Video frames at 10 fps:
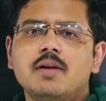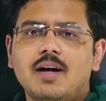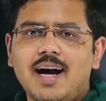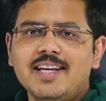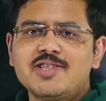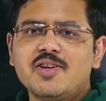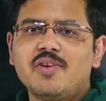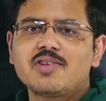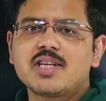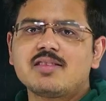Hi
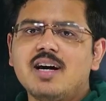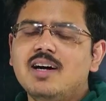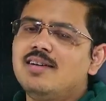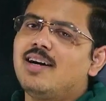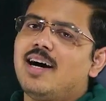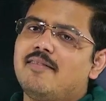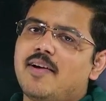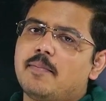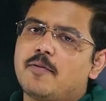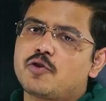engineering janta, I am
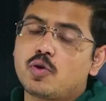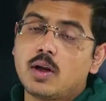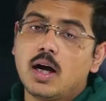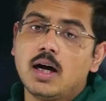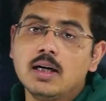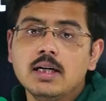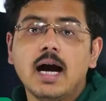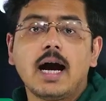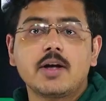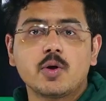Vaibhav Shukla
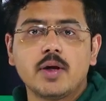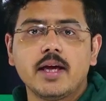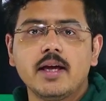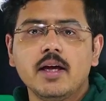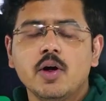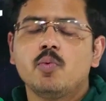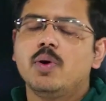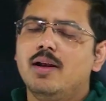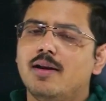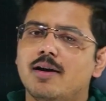and today we
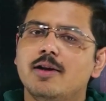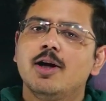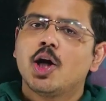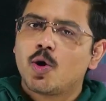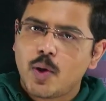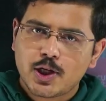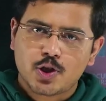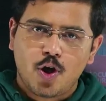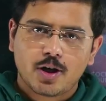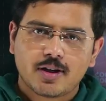learn
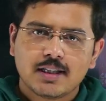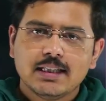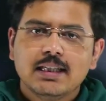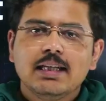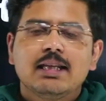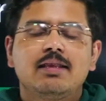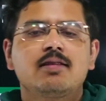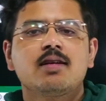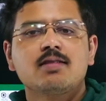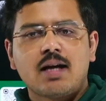quicksort. This
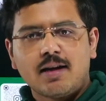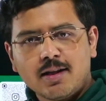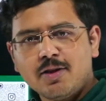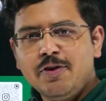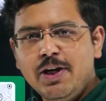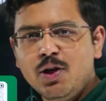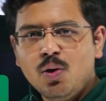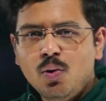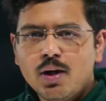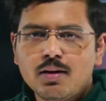is another
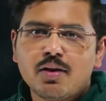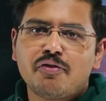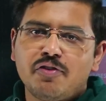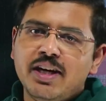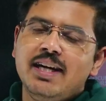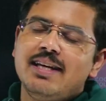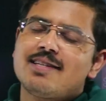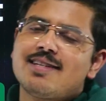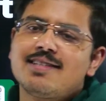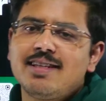video in the free
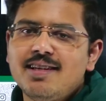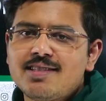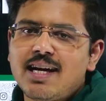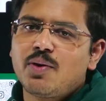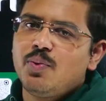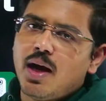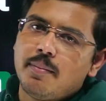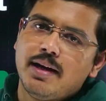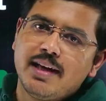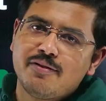DSA series that we are
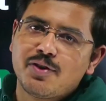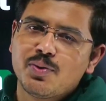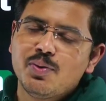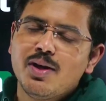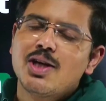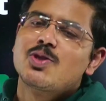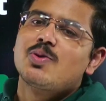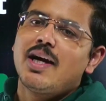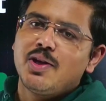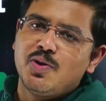building for you so
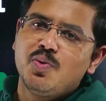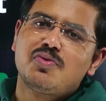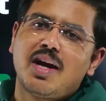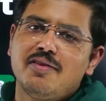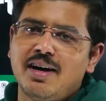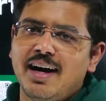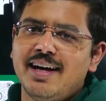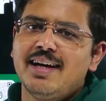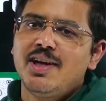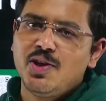that you thrive
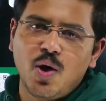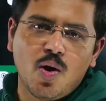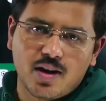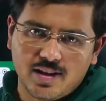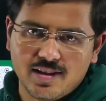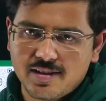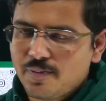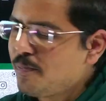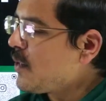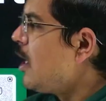high in your career.
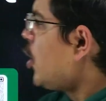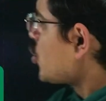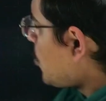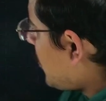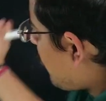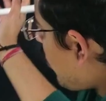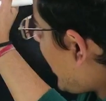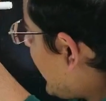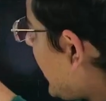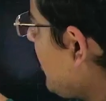So before
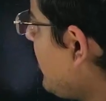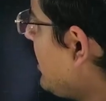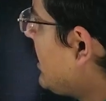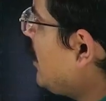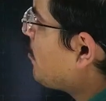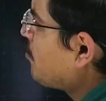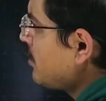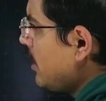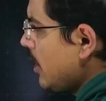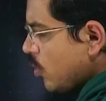I dive in deep
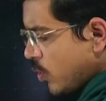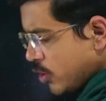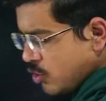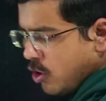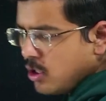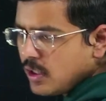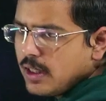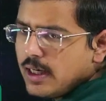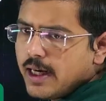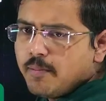into quicksort,
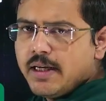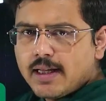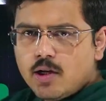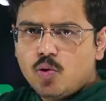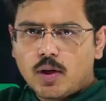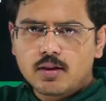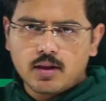let me tell you one